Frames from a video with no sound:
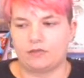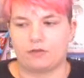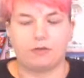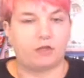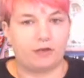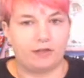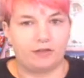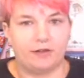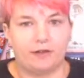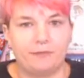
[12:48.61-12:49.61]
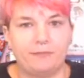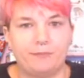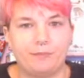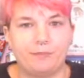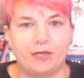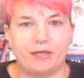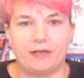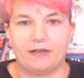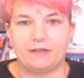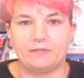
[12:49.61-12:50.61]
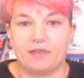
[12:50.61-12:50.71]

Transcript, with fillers: so I'm going to go ahead and go. But uh,